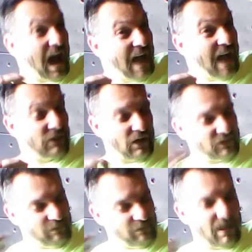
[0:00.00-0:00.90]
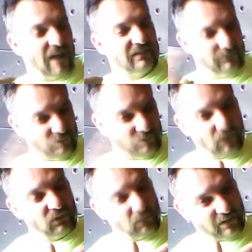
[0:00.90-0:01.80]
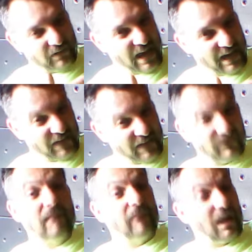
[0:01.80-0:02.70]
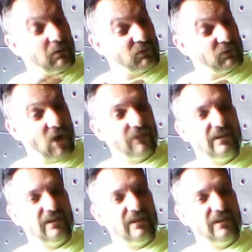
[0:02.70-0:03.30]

I thought the positive would go toward the negative, but I was wrong.